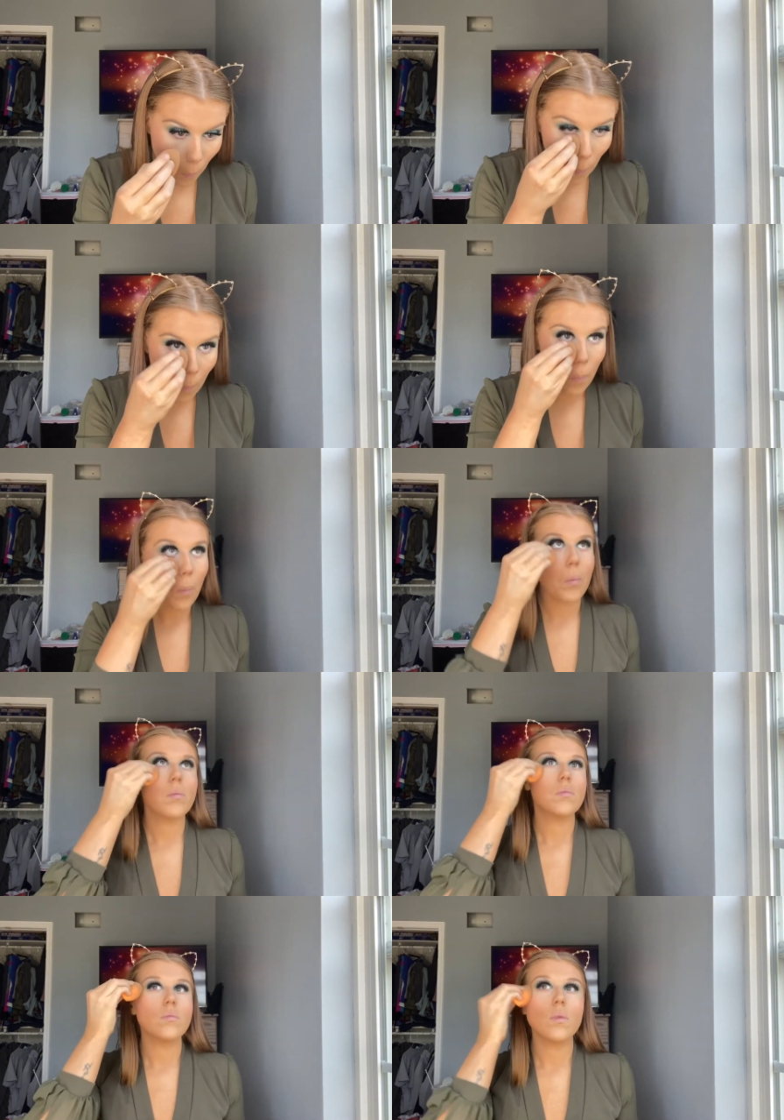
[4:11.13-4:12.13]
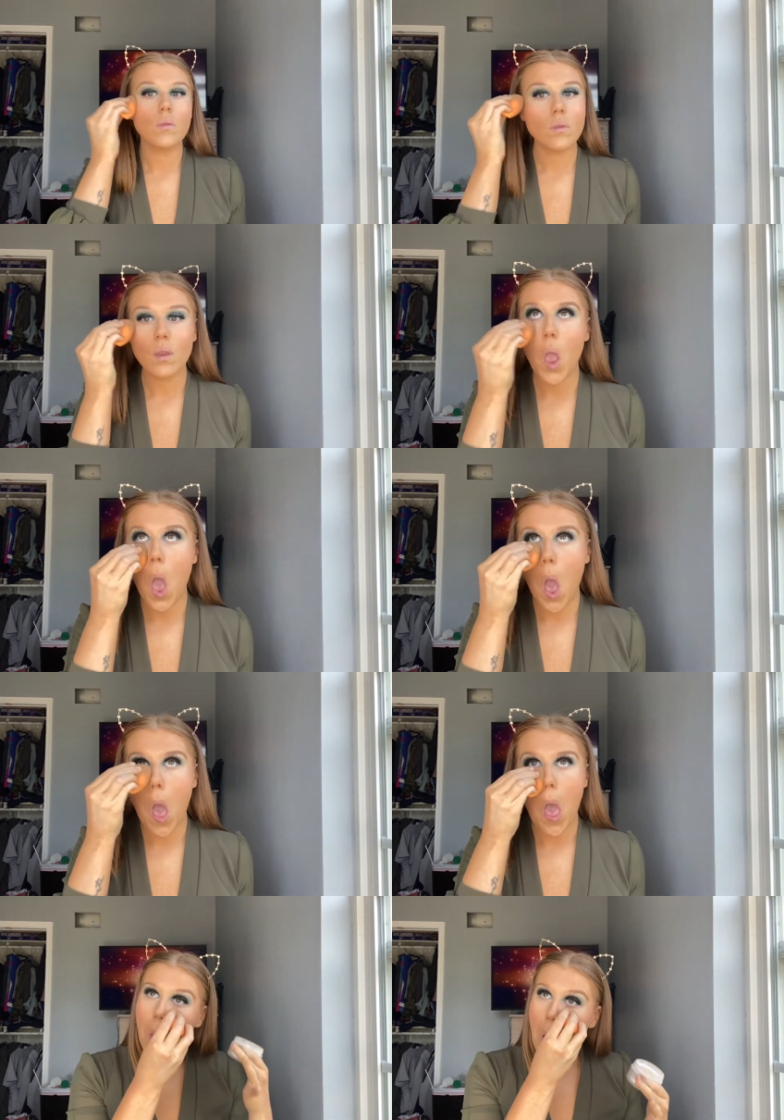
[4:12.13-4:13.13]
gonna put a little bit under my
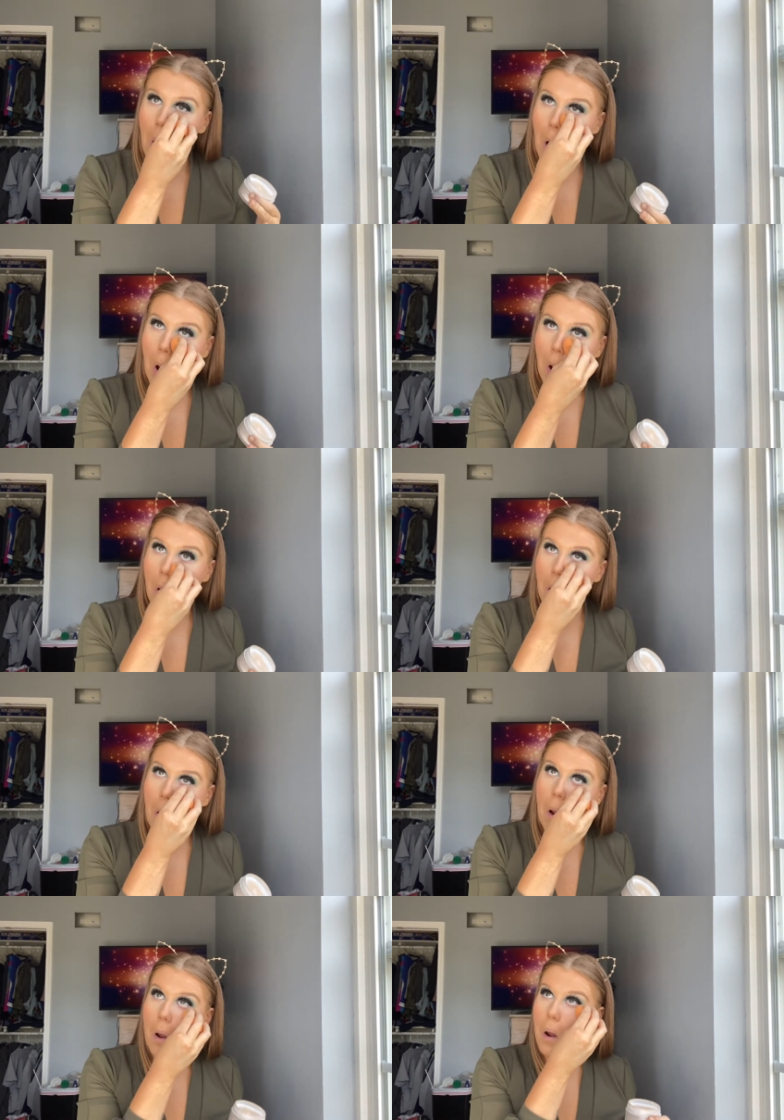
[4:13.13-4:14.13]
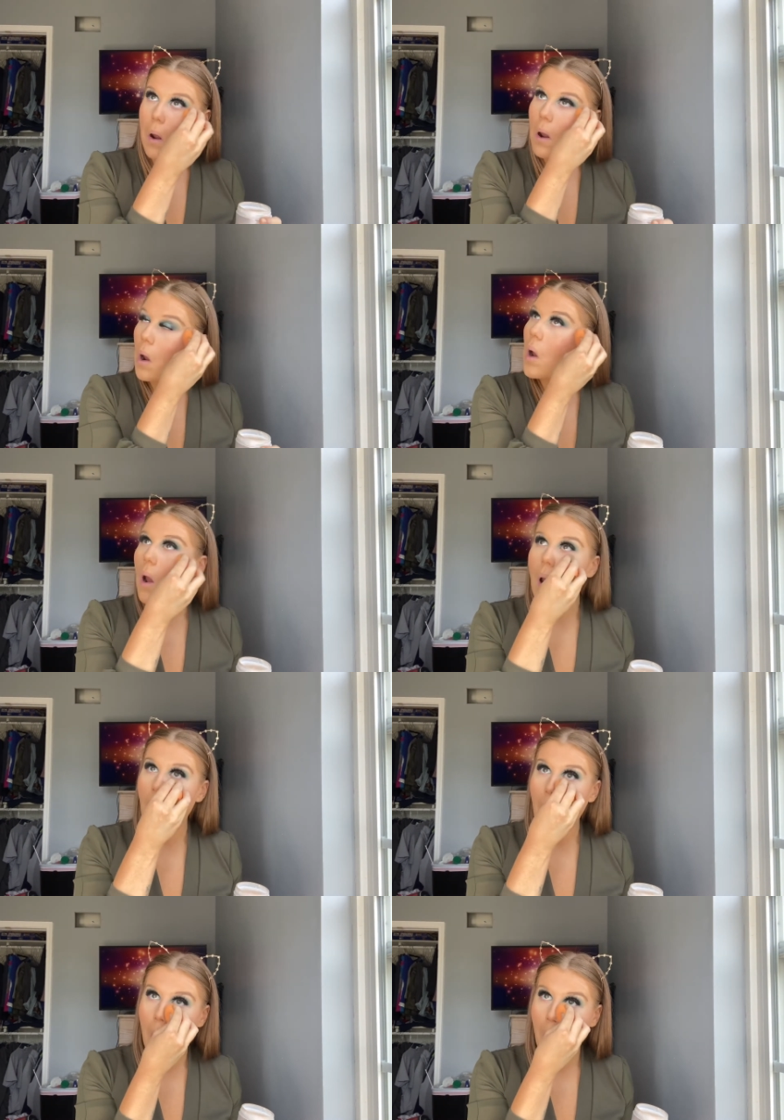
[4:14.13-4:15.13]
eyes, not a lot because I don't want it to look too
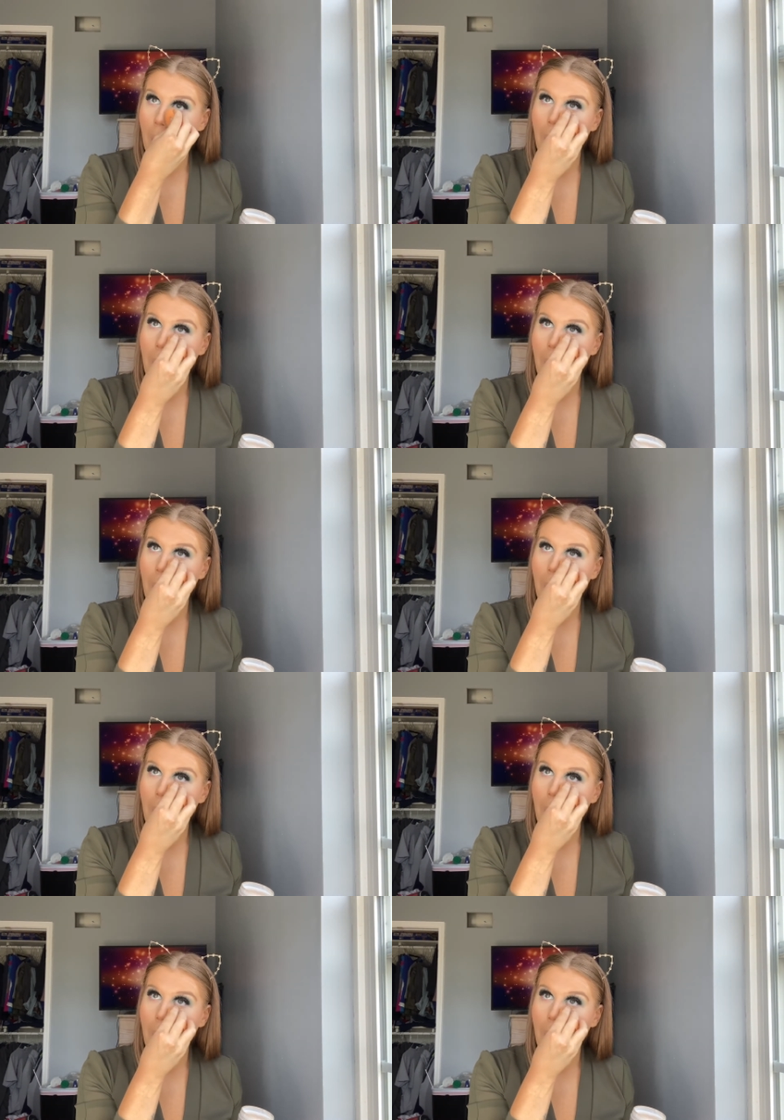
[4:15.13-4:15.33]
dry.